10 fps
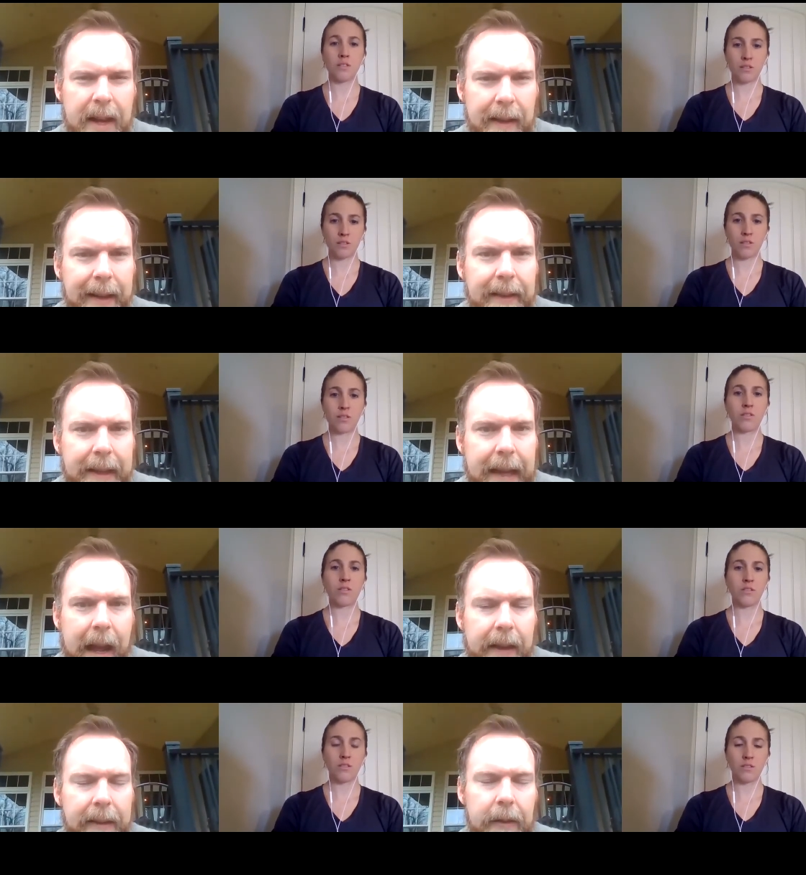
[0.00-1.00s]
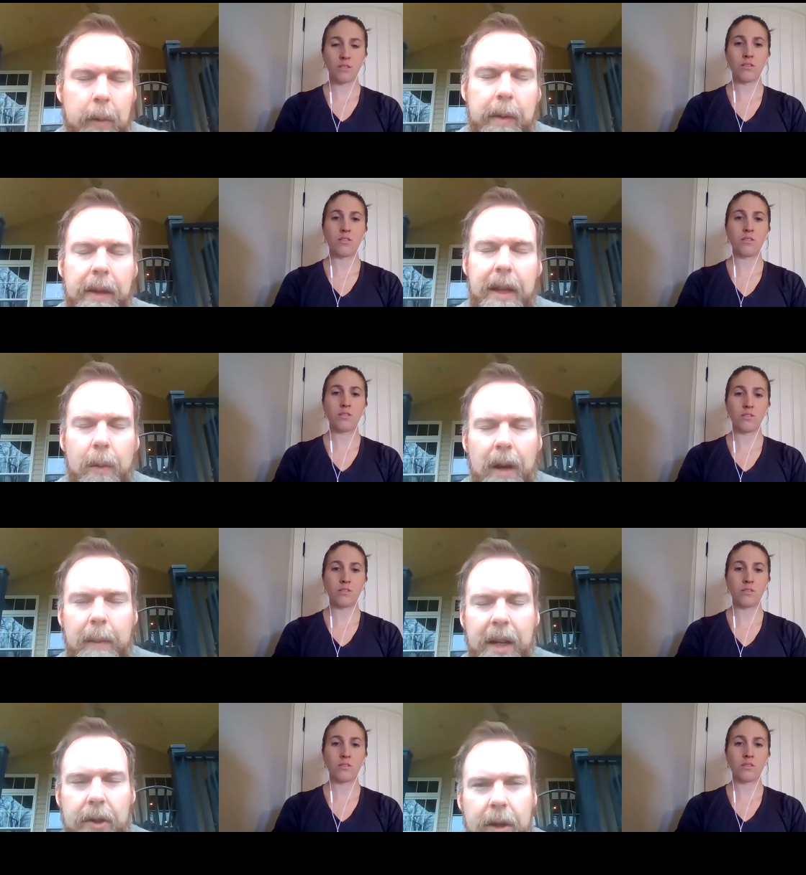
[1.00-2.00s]
Speaker 1: things like that, that's a woman that you want to
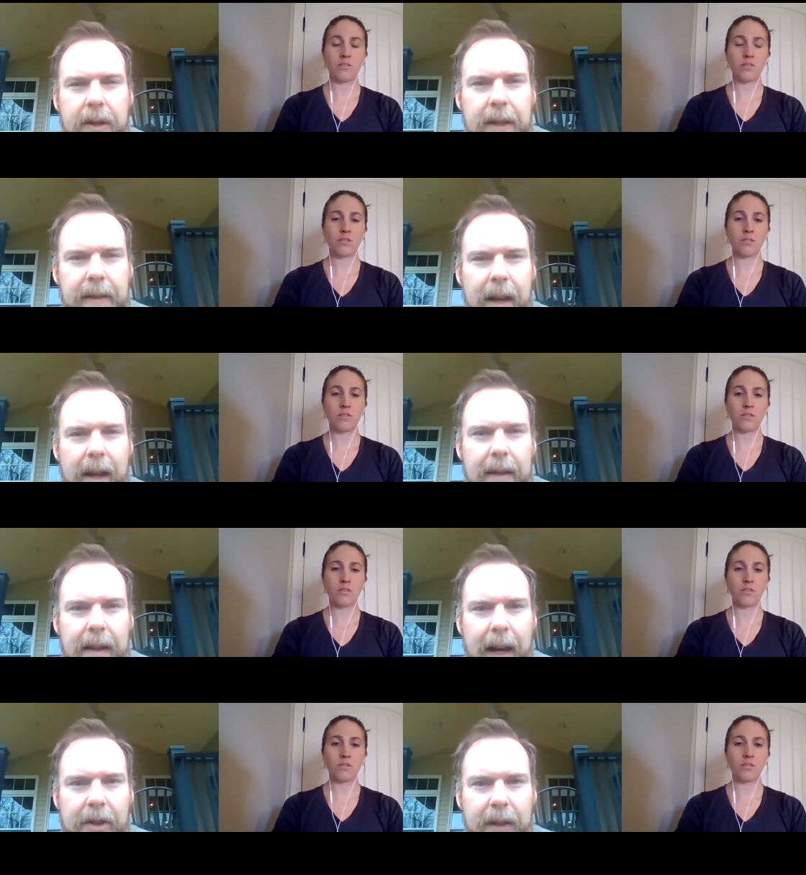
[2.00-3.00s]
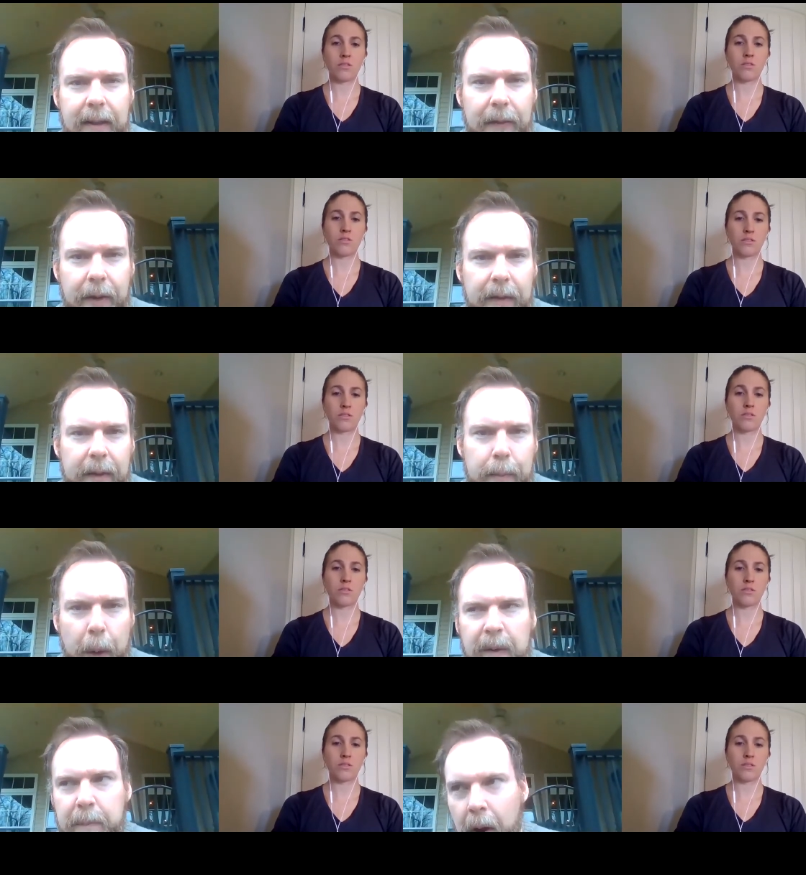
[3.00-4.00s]
make sure she's not actually suffering from
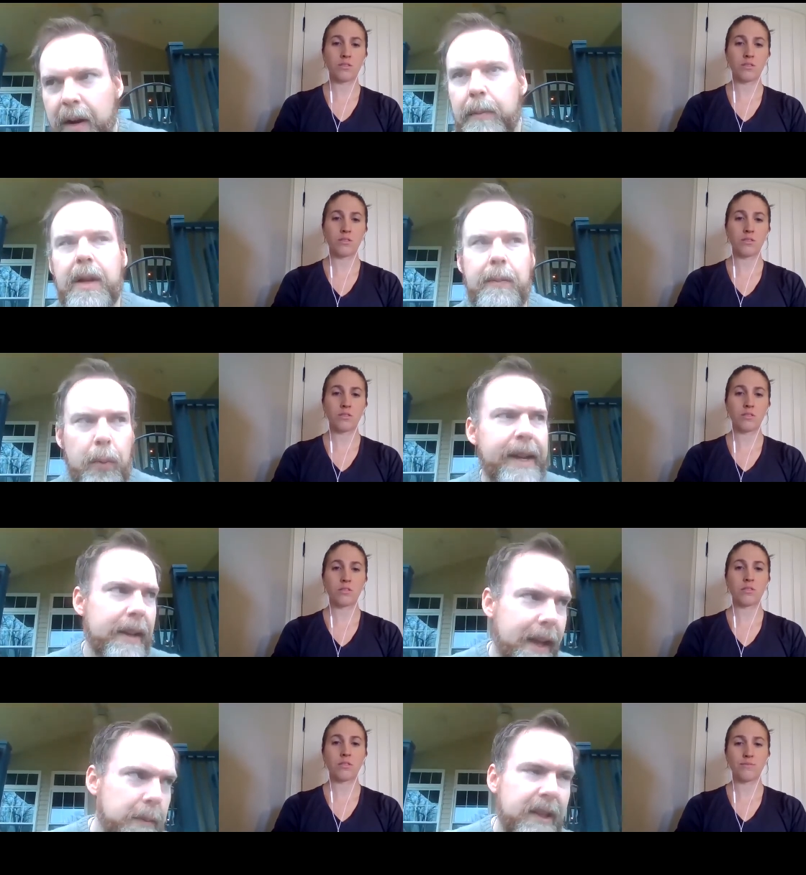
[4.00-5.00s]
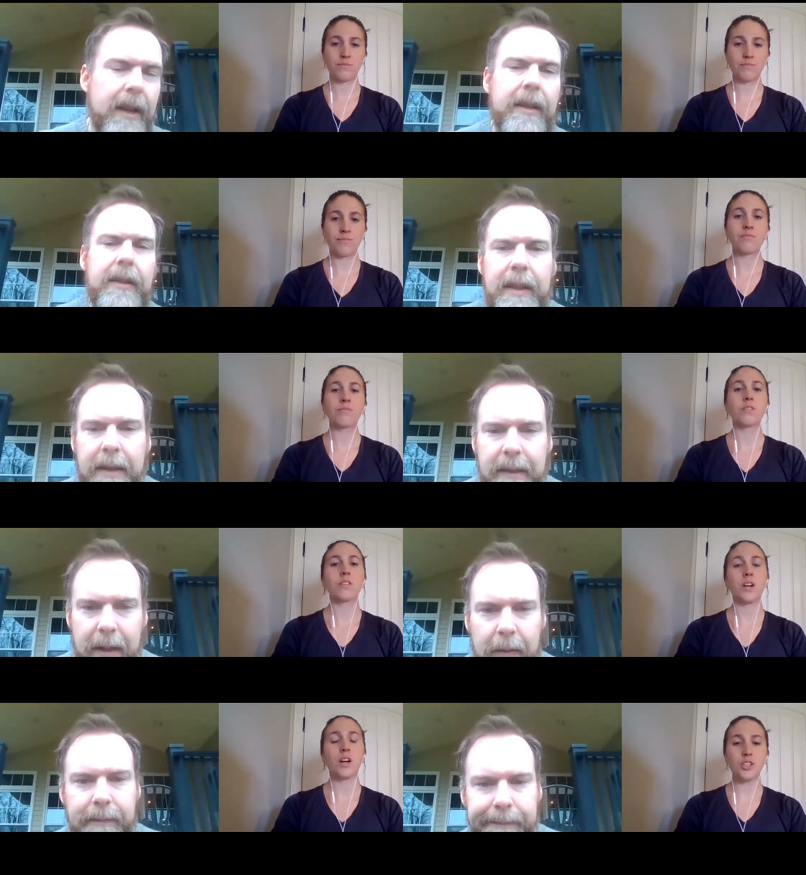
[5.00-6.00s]
postpartum preeclampsia.
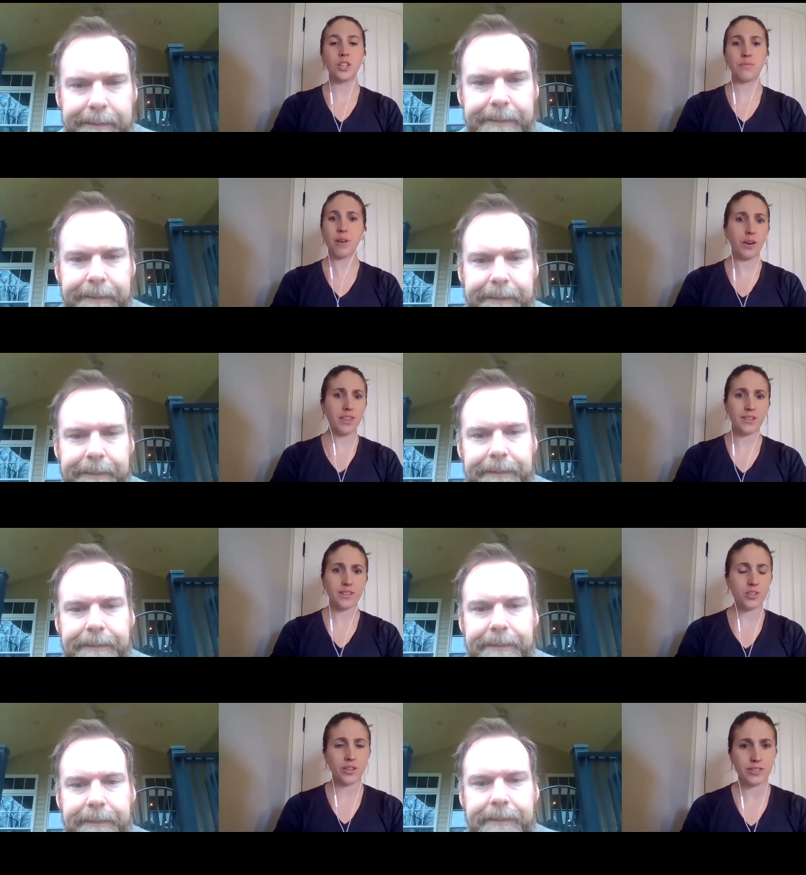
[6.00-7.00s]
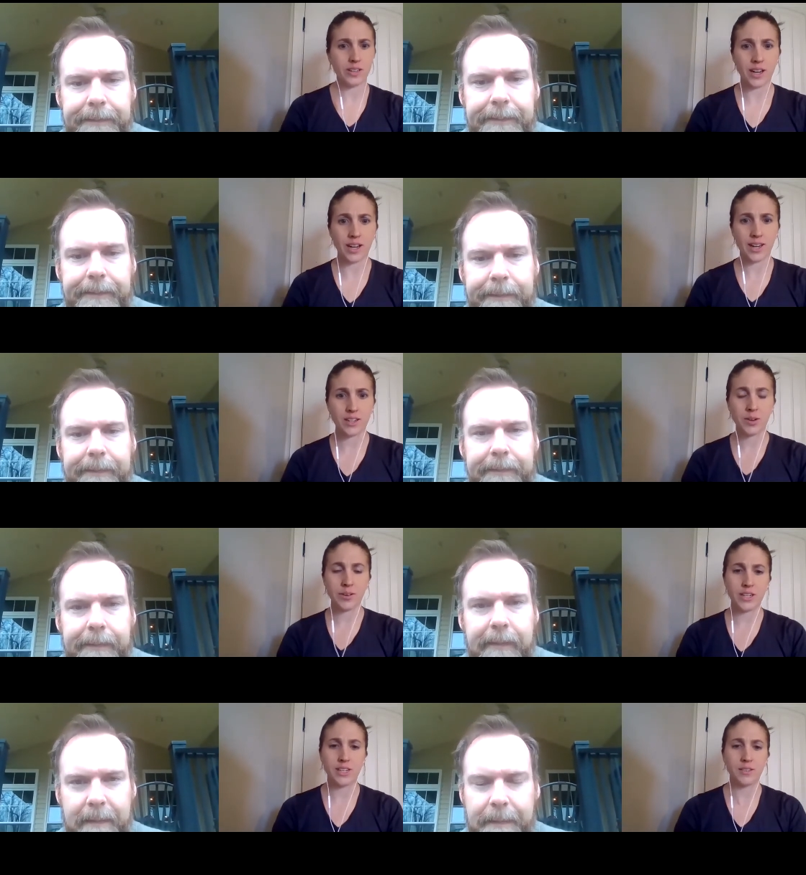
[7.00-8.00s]
Speaker 2: So, gotcha. Okay. That's interesting. I had
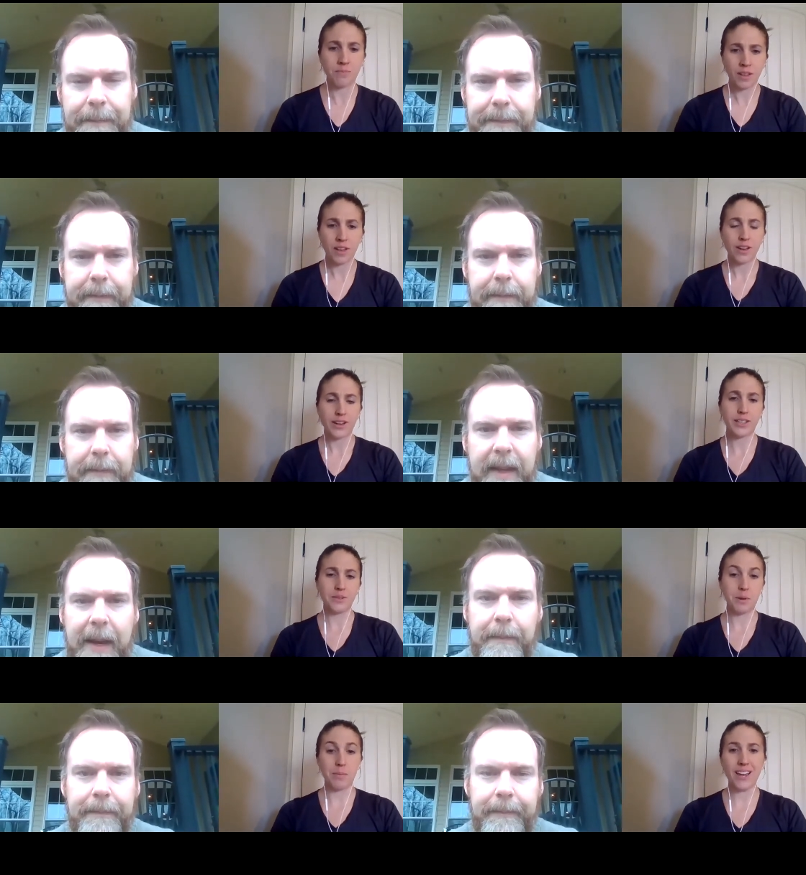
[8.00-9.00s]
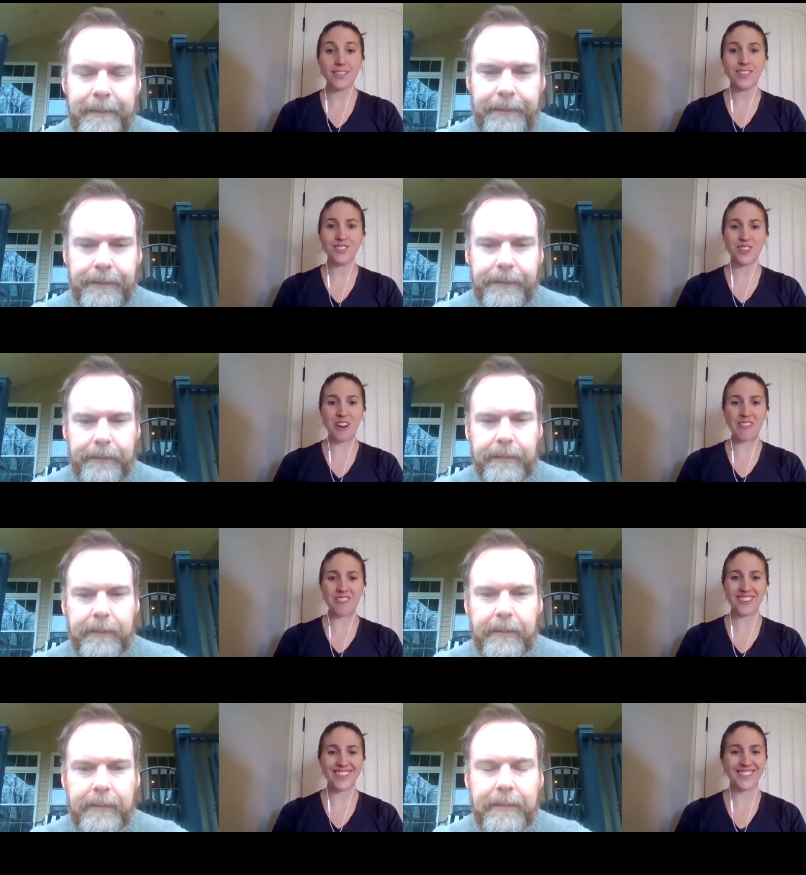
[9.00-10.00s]
no idea. Yeah. Um, it makes sense
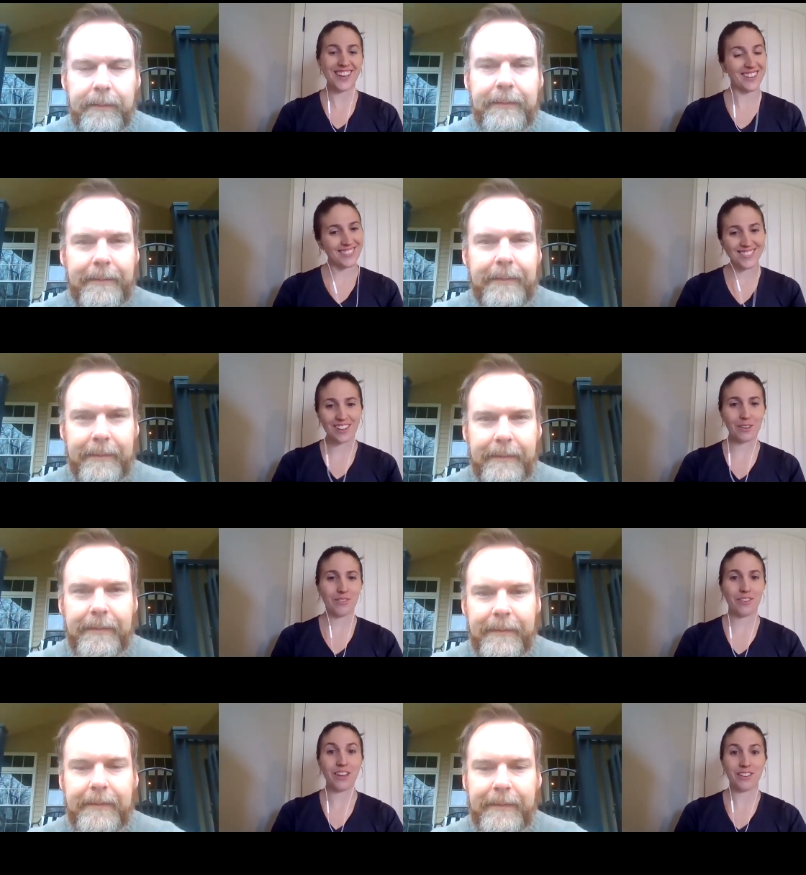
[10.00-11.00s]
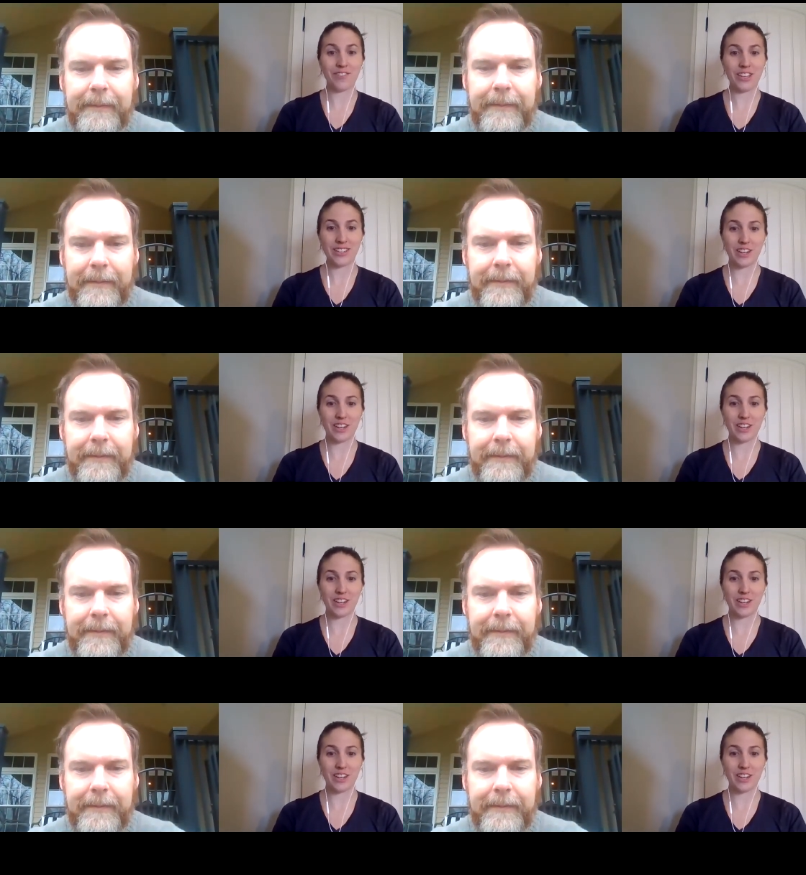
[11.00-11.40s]
though, because that, if, if it